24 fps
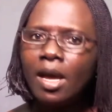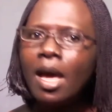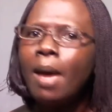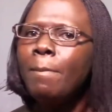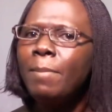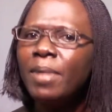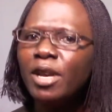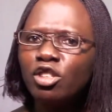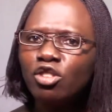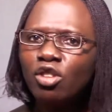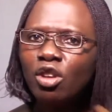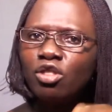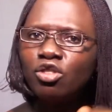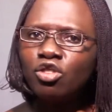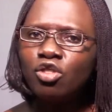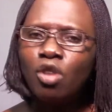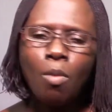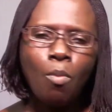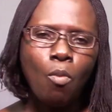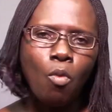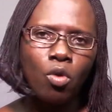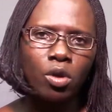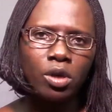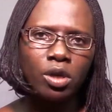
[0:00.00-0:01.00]
Picture
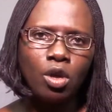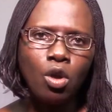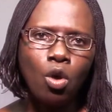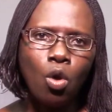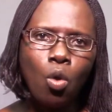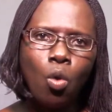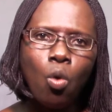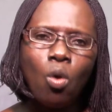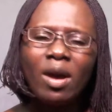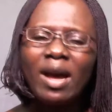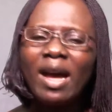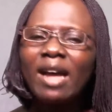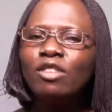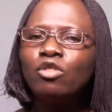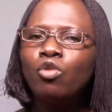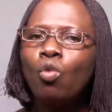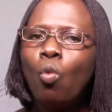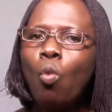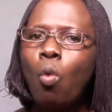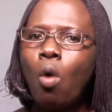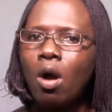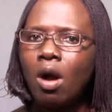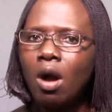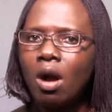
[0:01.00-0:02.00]
someone who can't
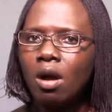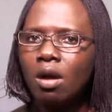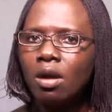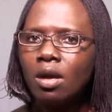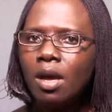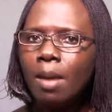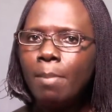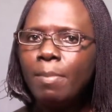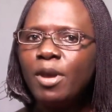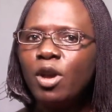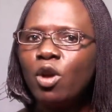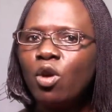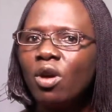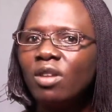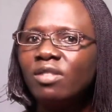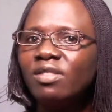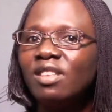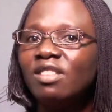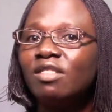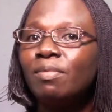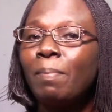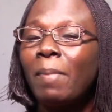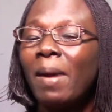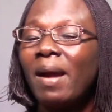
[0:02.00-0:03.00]
walk because
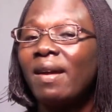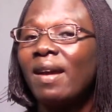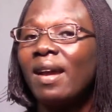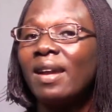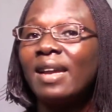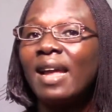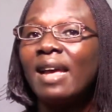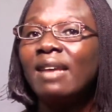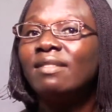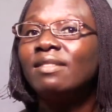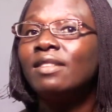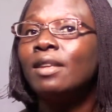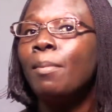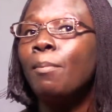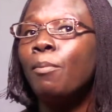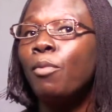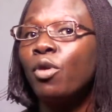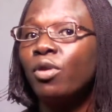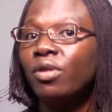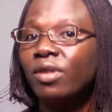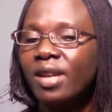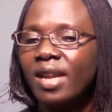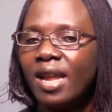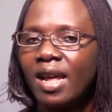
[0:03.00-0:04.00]
he's paralyzed in
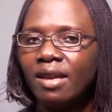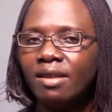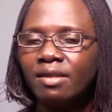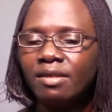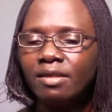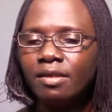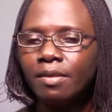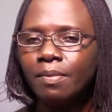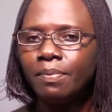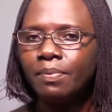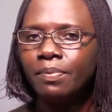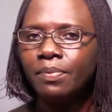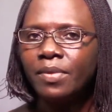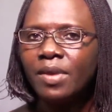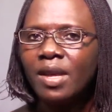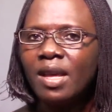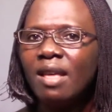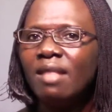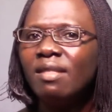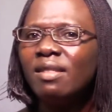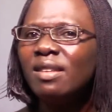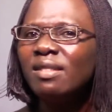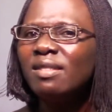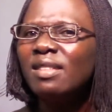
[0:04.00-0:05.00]
both legs.
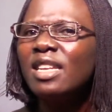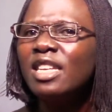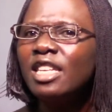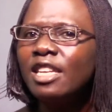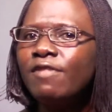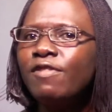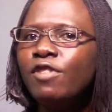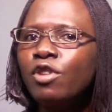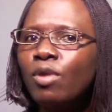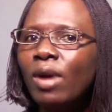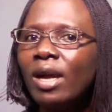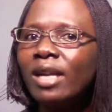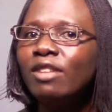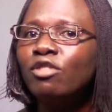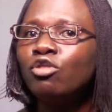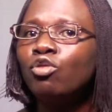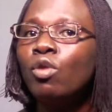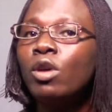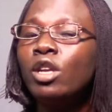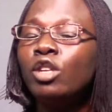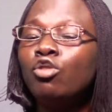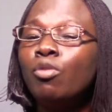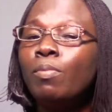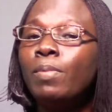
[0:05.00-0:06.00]
This individual is
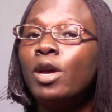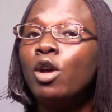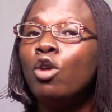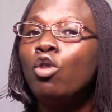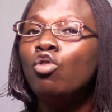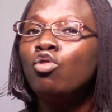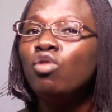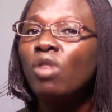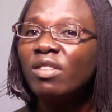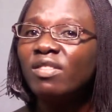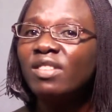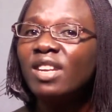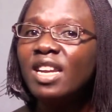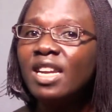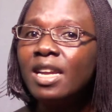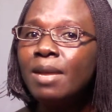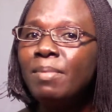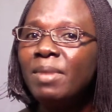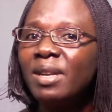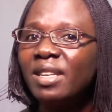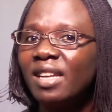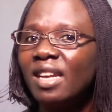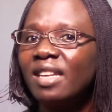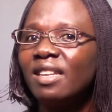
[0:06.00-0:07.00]
going to be grossly
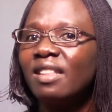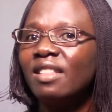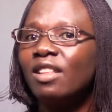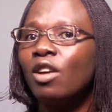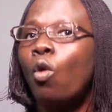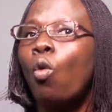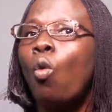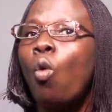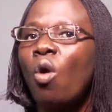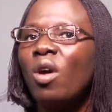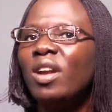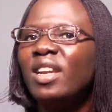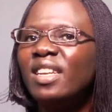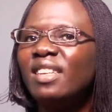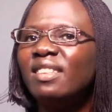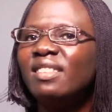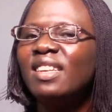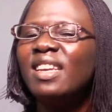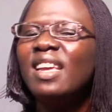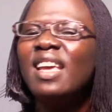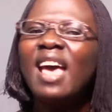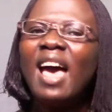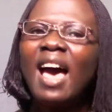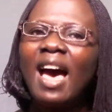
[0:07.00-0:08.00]
limited in the
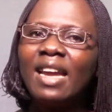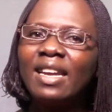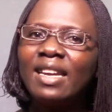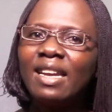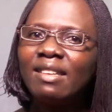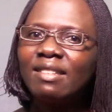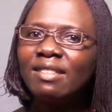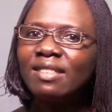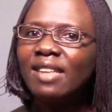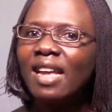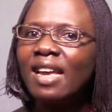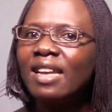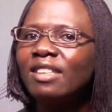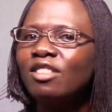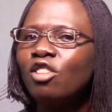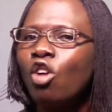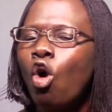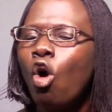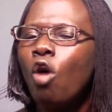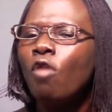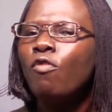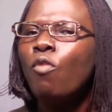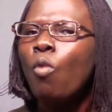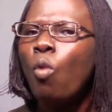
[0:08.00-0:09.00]
quality and extent
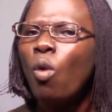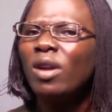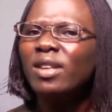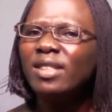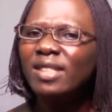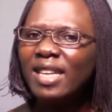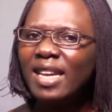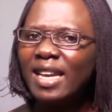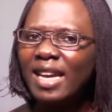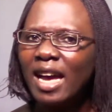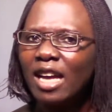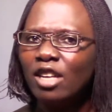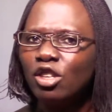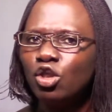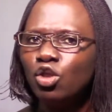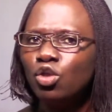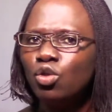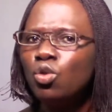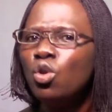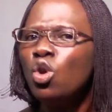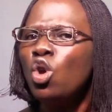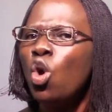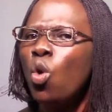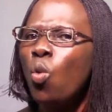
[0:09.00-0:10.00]
of what he can
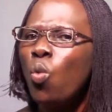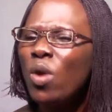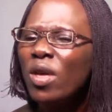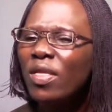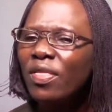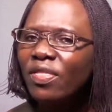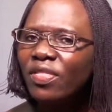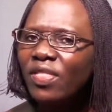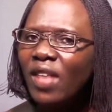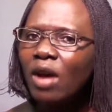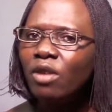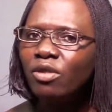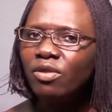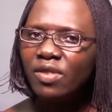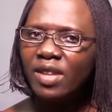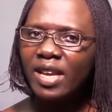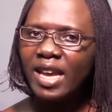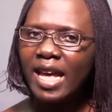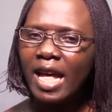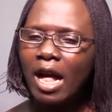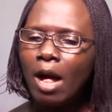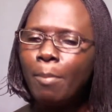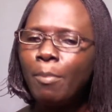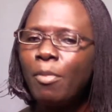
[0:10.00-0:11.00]
do without the
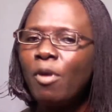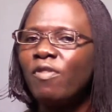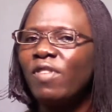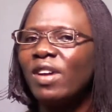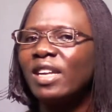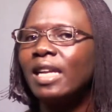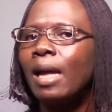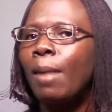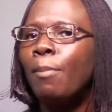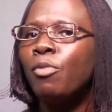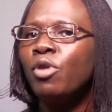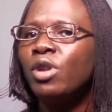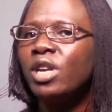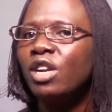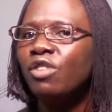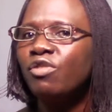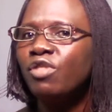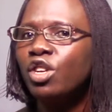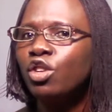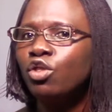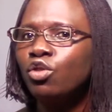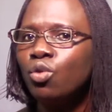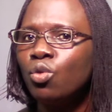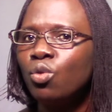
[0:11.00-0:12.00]
help of an
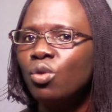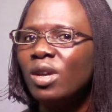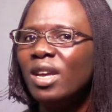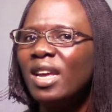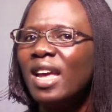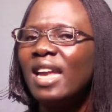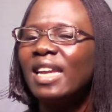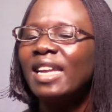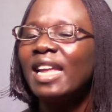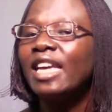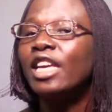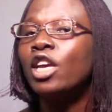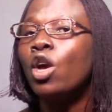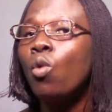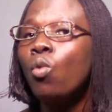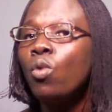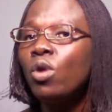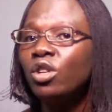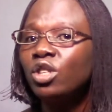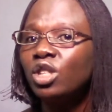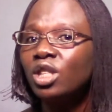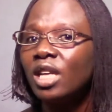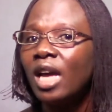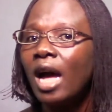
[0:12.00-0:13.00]
ambulatory tool like a
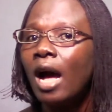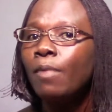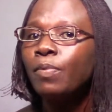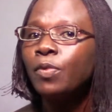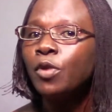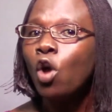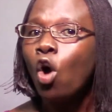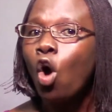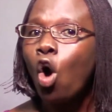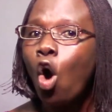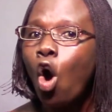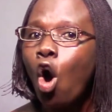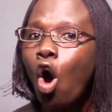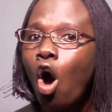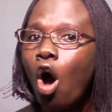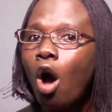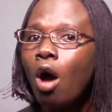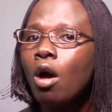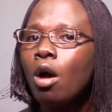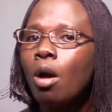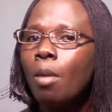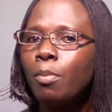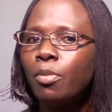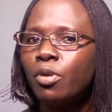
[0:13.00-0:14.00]
wheelchair or
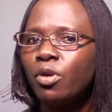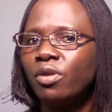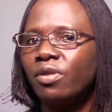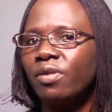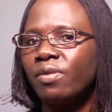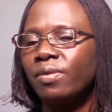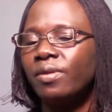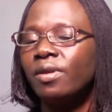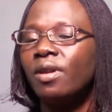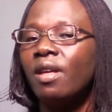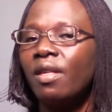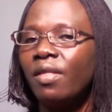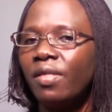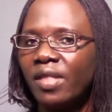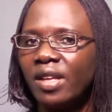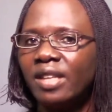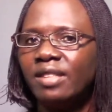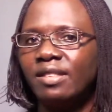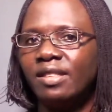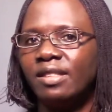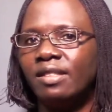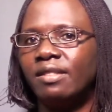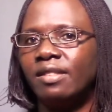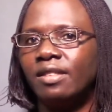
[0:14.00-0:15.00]

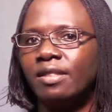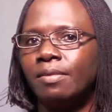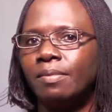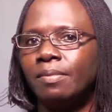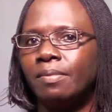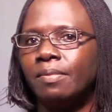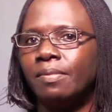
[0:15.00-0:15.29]
prosthesis.